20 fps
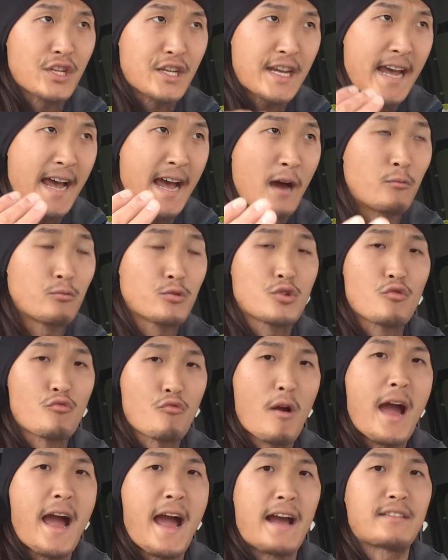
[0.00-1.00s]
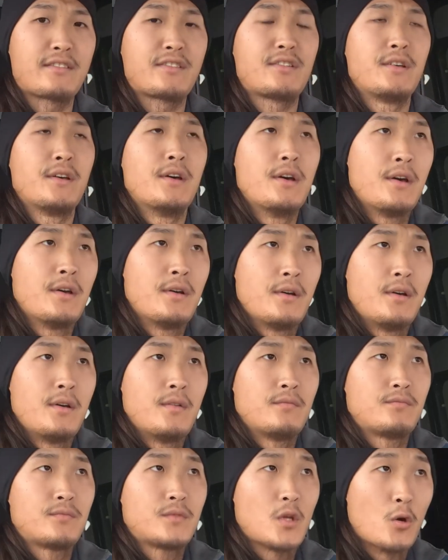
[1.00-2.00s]
counteract
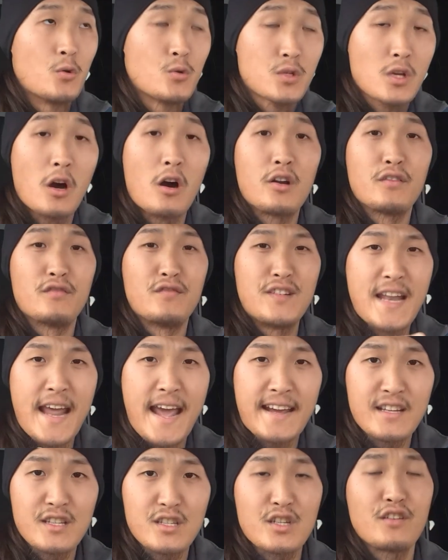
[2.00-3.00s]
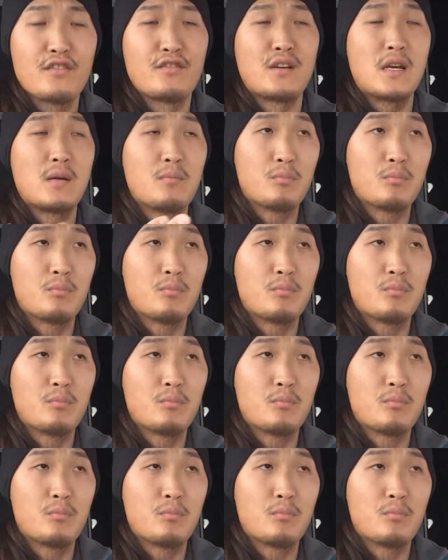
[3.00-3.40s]
those kind of negative